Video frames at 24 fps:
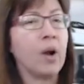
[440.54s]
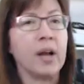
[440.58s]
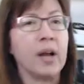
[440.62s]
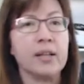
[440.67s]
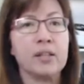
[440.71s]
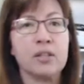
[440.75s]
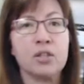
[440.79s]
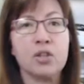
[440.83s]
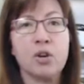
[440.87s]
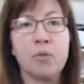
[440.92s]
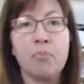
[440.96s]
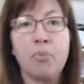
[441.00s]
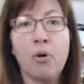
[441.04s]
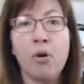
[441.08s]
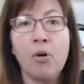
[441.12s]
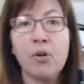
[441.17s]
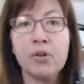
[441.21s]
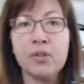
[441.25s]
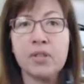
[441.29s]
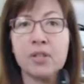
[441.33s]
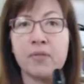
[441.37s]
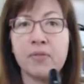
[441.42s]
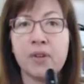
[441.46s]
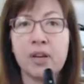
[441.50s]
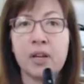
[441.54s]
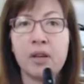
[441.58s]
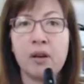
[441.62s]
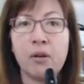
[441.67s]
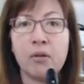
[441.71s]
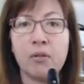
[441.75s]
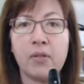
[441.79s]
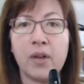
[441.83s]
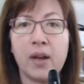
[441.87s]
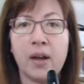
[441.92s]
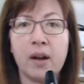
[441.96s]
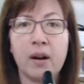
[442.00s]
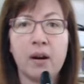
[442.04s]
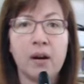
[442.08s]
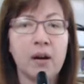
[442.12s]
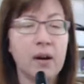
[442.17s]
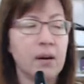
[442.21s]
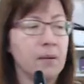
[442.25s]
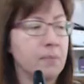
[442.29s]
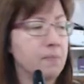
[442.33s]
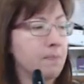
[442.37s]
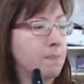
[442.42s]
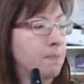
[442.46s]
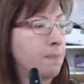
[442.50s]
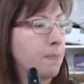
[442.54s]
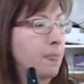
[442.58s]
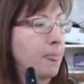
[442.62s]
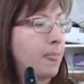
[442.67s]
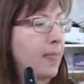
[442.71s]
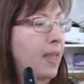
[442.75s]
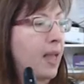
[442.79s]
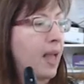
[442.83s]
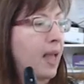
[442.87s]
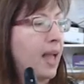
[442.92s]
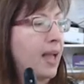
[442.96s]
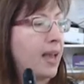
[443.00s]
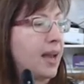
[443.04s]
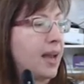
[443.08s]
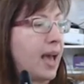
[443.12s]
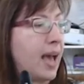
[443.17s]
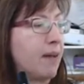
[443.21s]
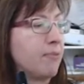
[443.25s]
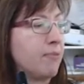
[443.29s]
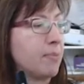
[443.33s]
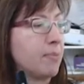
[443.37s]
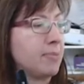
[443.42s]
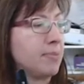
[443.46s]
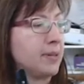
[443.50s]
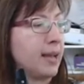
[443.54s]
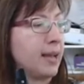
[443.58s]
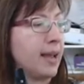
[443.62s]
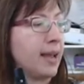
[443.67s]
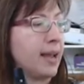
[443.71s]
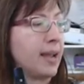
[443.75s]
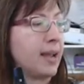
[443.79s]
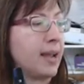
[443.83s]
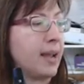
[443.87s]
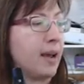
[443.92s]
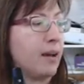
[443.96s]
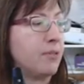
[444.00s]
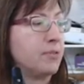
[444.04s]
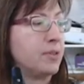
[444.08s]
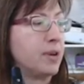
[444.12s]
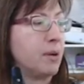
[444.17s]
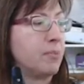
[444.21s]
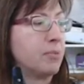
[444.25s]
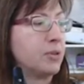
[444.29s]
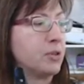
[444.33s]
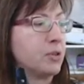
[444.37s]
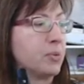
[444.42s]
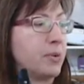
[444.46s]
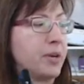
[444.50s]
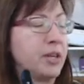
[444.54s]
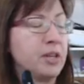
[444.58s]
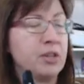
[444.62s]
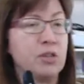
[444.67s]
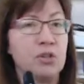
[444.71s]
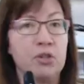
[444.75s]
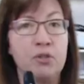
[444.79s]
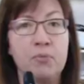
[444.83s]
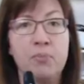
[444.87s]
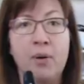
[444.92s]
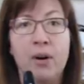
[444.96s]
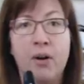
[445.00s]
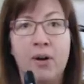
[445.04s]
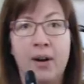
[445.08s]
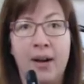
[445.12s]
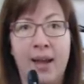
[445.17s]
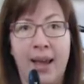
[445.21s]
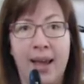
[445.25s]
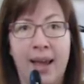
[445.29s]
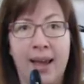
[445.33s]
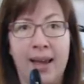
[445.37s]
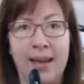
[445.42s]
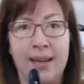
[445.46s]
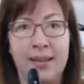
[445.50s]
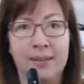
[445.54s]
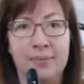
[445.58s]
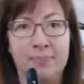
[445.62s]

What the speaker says: So pause the video there and have a play of number 22, part A.